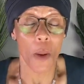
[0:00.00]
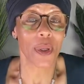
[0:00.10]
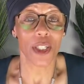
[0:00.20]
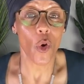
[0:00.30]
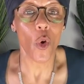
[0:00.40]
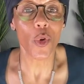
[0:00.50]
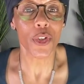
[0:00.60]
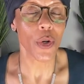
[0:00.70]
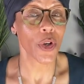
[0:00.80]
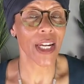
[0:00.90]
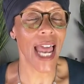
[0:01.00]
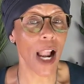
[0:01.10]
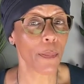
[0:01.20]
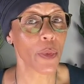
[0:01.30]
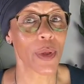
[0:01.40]
but it's also going to
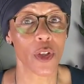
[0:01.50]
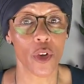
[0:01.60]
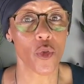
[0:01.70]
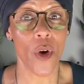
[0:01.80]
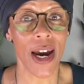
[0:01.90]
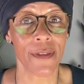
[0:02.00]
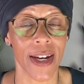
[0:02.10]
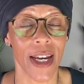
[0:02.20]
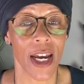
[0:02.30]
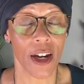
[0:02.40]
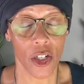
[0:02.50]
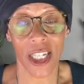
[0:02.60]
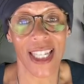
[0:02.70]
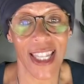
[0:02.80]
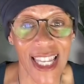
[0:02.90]
help you with your driving,
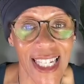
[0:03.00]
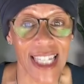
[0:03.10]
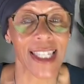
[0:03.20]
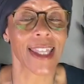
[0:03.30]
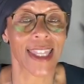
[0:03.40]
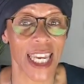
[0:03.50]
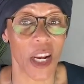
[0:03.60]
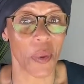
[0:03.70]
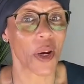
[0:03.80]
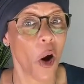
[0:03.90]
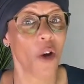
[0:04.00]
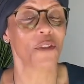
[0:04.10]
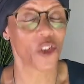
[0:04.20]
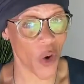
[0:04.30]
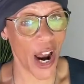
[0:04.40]
because this is the theory
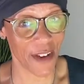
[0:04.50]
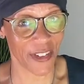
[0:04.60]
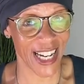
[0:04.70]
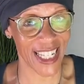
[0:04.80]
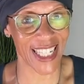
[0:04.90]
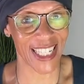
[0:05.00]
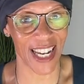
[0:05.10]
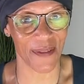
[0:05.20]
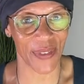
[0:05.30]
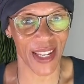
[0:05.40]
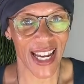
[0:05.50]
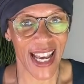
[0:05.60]
of driving, isn't it?